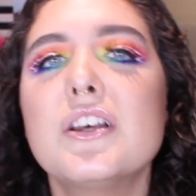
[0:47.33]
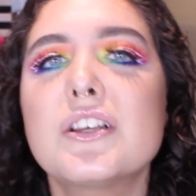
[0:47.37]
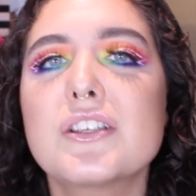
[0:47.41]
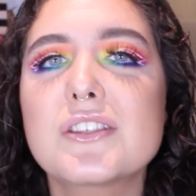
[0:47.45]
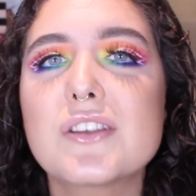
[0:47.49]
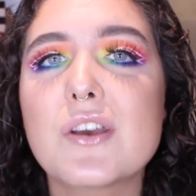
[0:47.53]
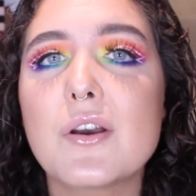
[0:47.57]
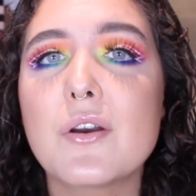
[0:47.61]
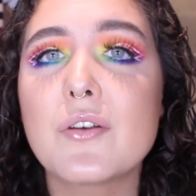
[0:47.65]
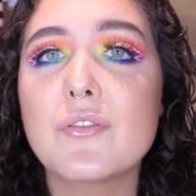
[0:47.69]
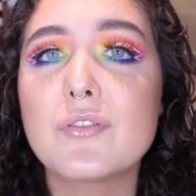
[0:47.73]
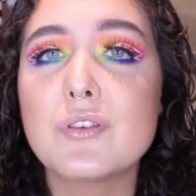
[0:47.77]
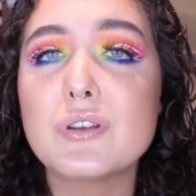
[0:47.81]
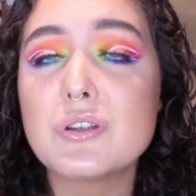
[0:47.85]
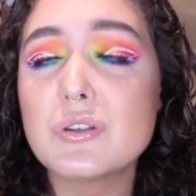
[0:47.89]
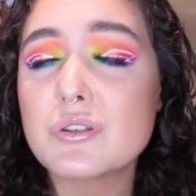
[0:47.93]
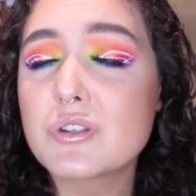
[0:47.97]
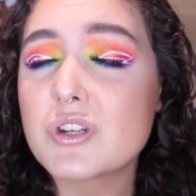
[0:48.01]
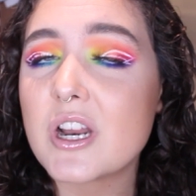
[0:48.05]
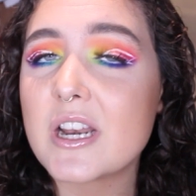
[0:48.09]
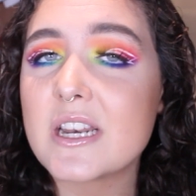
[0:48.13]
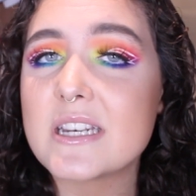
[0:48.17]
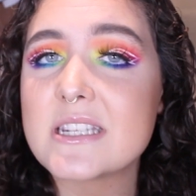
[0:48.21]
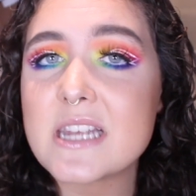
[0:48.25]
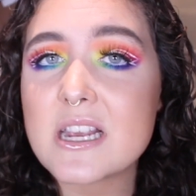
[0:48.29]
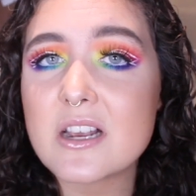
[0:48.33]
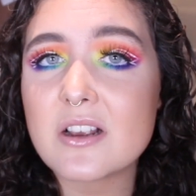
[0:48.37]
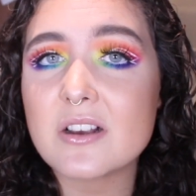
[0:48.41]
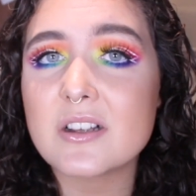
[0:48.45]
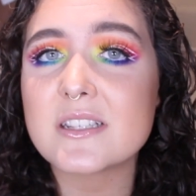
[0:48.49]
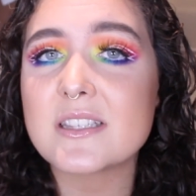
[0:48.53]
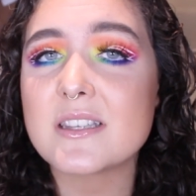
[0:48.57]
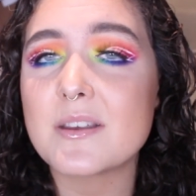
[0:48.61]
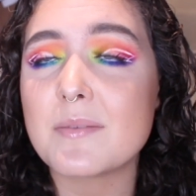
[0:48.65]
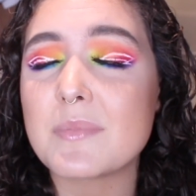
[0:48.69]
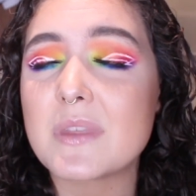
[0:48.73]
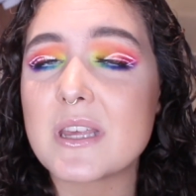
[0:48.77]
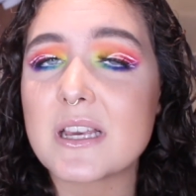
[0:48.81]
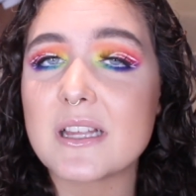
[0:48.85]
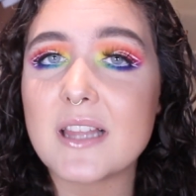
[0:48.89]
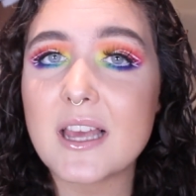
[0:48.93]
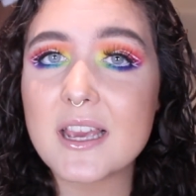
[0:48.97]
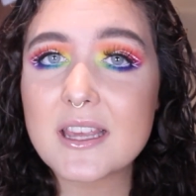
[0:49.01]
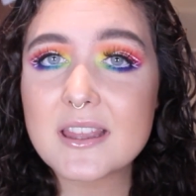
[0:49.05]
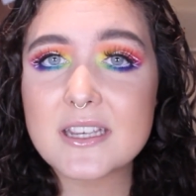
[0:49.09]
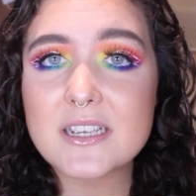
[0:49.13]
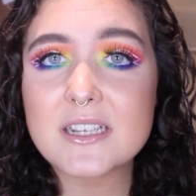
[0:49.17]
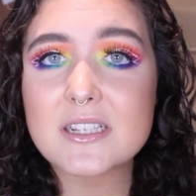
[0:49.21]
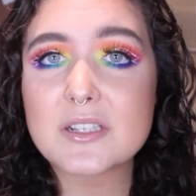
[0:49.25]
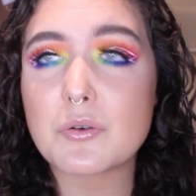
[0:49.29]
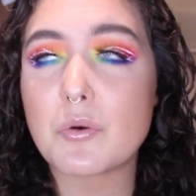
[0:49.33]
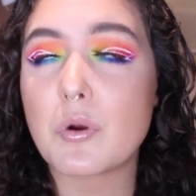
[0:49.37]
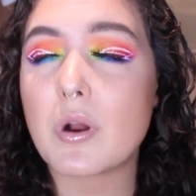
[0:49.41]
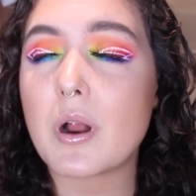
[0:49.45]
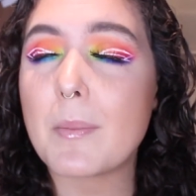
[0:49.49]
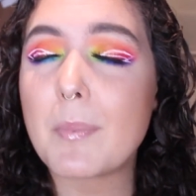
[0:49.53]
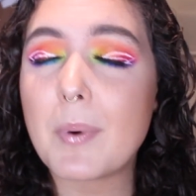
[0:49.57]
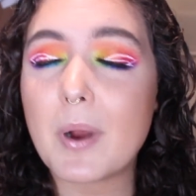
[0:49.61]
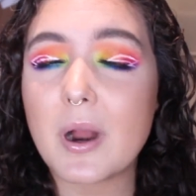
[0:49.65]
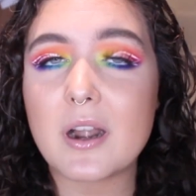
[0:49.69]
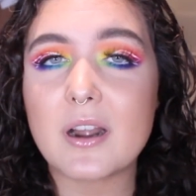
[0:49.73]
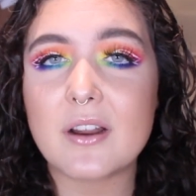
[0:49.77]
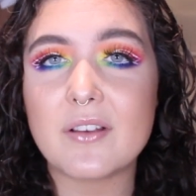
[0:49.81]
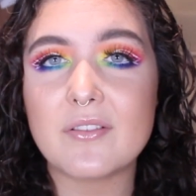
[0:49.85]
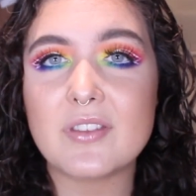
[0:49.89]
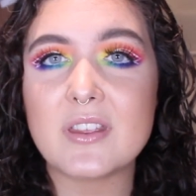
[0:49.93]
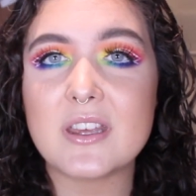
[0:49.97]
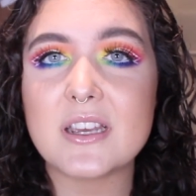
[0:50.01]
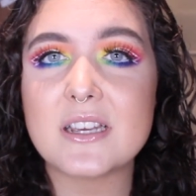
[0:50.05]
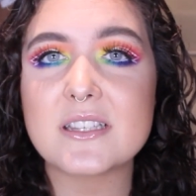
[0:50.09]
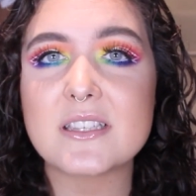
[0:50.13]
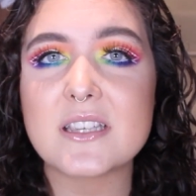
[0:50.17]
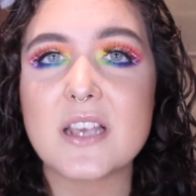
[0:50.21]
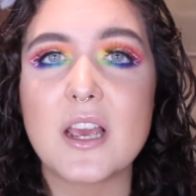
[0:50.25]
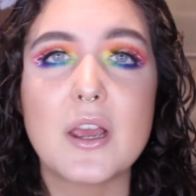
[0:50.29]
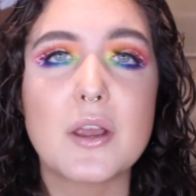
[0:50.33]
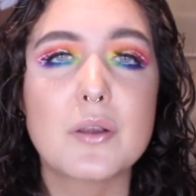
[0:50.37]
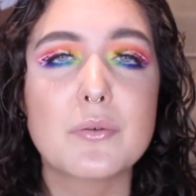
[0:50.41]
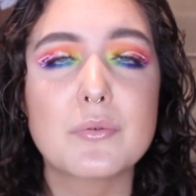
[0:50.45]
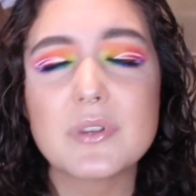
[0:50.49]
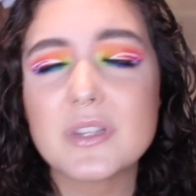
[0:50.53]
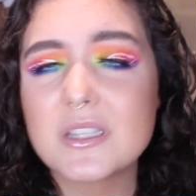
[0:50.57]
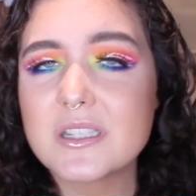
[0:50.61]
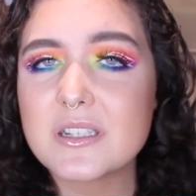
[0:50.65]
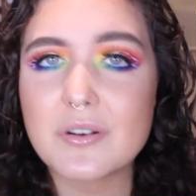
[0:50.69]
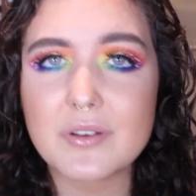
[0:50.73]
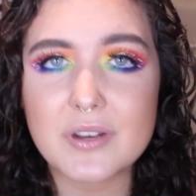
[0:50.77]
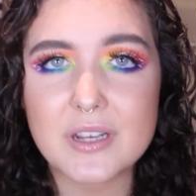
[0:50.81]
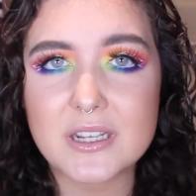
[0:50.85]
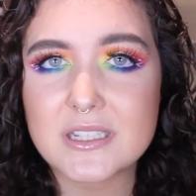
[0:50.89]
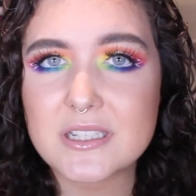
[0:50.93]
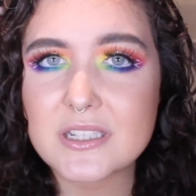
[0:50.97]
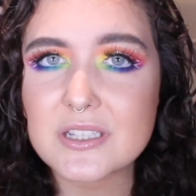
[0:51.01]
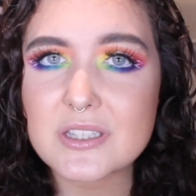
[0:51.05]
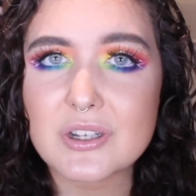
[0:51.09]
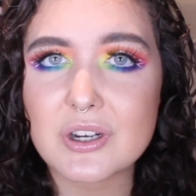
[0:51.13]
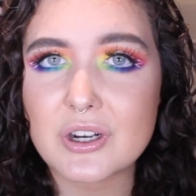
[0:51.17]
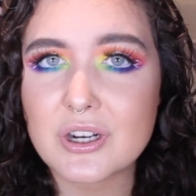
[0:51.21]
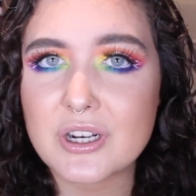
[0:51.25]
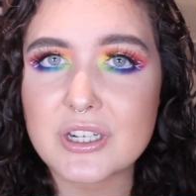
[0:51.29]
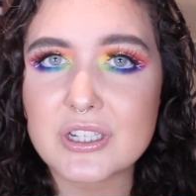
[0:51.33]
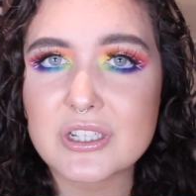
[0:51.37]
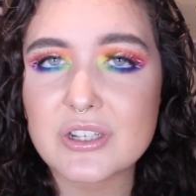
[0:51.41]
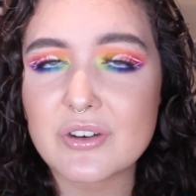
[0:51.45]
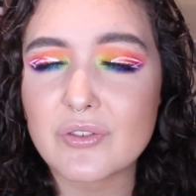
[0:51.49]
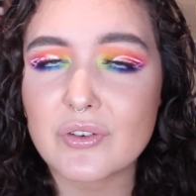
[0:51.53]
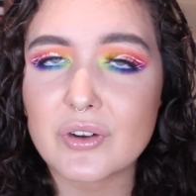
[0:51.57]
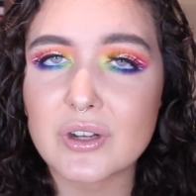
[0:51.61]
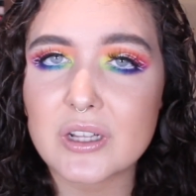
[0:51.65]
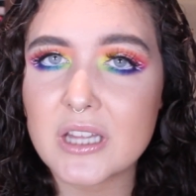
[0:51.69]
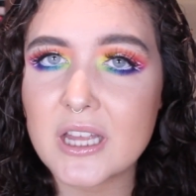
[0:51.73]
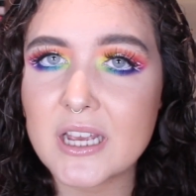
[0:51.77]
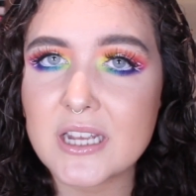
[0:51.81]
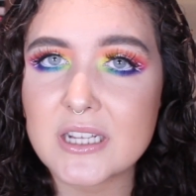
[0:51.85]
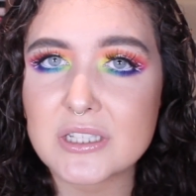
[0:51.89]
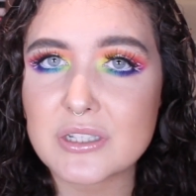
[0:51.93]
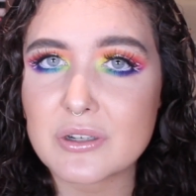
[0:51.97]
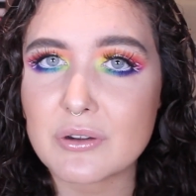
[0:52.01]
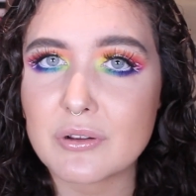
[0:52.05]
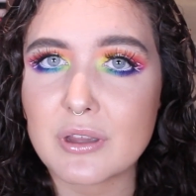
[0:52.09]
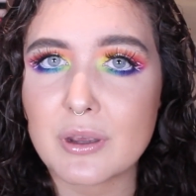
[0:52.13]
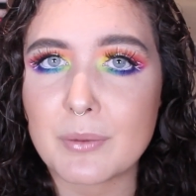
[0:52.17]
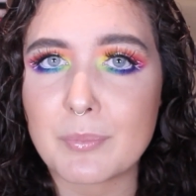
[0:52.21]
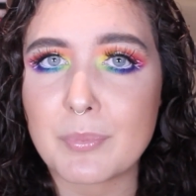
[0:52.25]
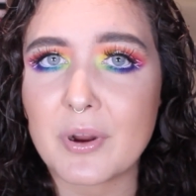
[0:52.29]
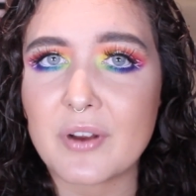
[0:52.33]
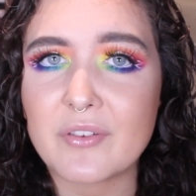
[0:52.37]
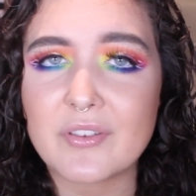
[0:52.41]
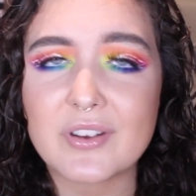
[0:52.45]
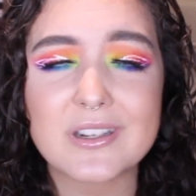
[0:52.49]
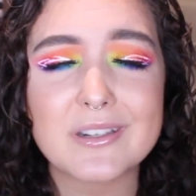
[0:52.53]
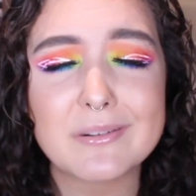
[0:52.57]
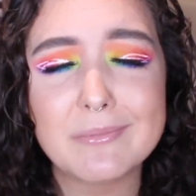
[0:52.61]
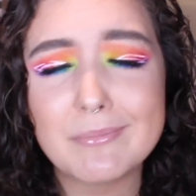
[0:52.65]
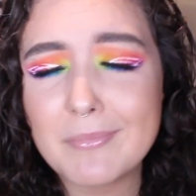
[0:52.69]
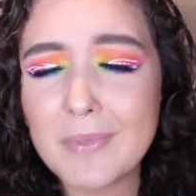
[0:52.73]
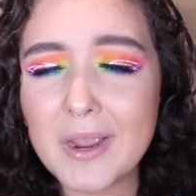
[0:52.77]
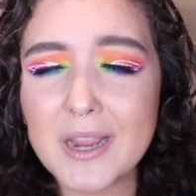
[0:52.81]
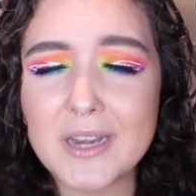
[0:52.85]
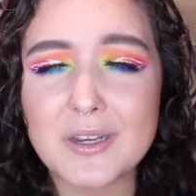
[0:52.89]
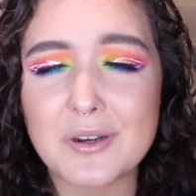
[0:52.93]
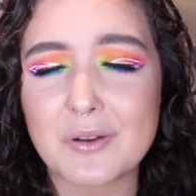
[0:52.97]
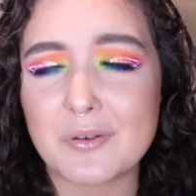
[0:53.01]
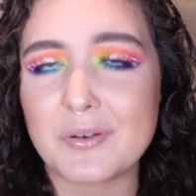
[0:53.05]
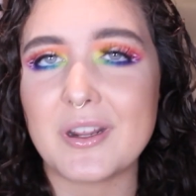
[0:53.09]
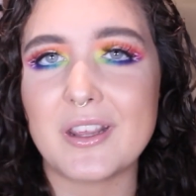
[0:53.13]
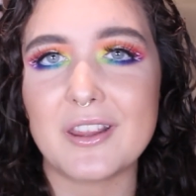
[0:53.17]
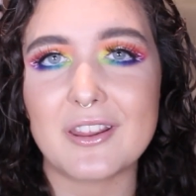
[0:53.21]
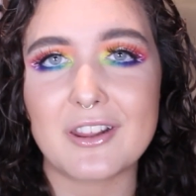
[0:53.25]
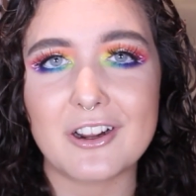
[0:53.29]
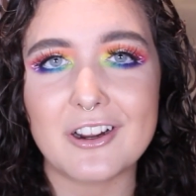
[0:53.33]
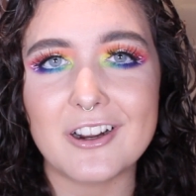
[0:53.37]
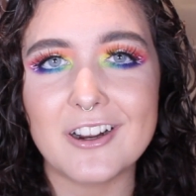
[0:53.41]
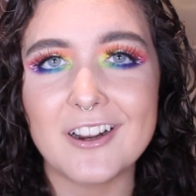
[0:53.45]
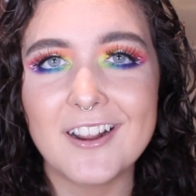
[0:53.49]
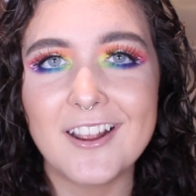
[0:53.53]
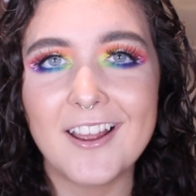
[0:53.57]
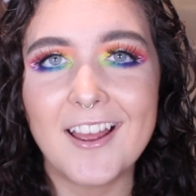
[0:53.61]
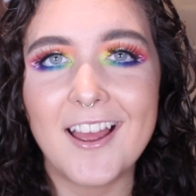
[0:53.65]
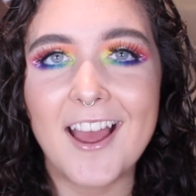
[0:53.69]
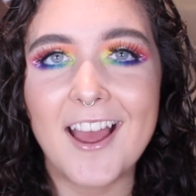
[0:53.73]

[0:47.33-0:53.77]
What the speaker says: So if you do try to take on something like this or a part of this, really don't get discouraged if your lines don't look perfect. Mine don't either.